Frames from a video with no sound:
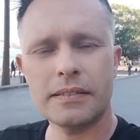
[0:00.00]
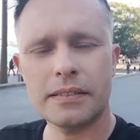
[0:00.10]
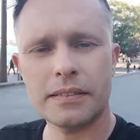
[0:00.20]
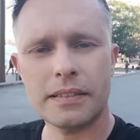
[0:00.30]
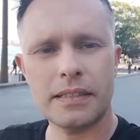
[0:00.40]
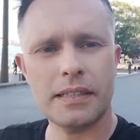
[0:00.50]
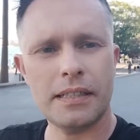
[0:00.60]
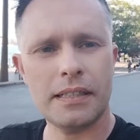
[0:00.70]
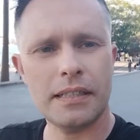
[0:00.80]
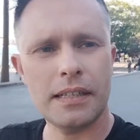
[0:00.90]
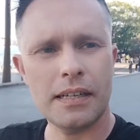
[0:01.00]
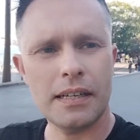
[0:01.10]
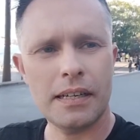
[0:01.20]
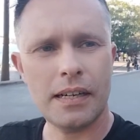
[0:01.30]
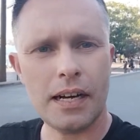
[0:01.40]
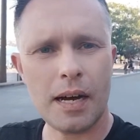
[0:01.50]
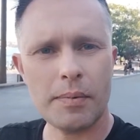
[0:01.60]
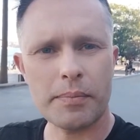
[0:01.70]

Sydney Harbour